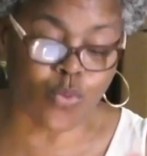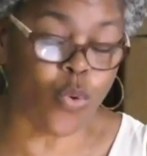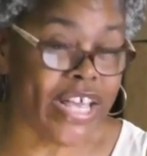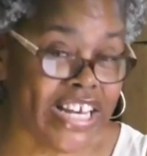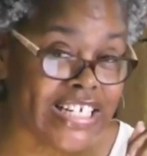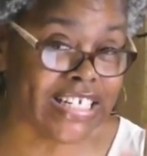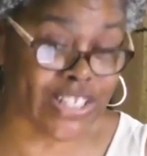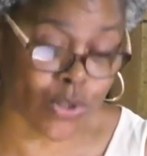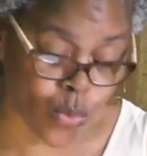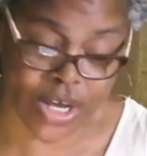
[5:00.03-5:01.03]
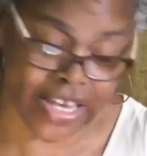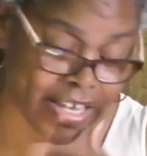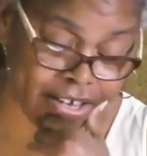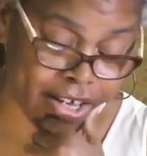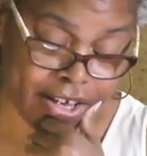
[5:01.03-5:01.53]
when to
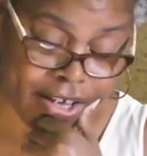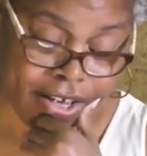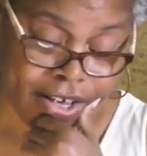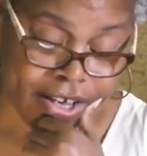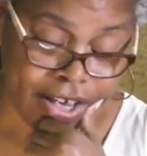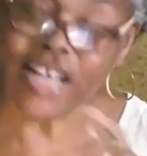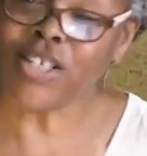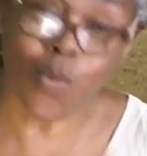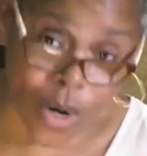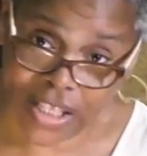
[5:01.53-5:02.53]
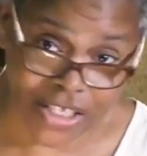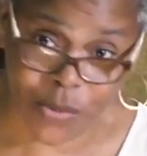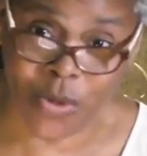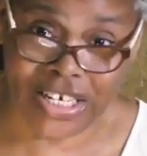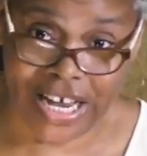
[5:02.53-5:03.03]
swing as well as
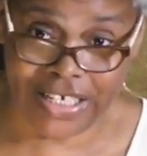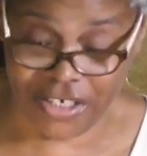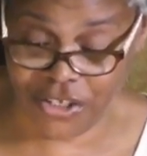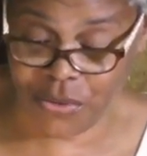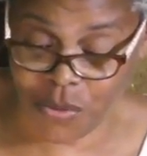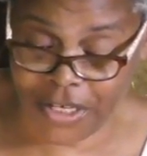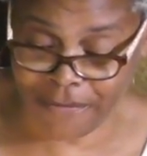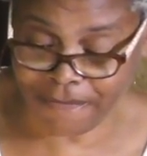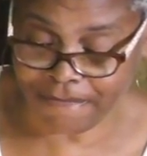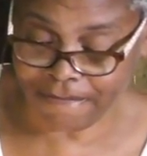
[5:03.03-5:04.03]
when not to swing.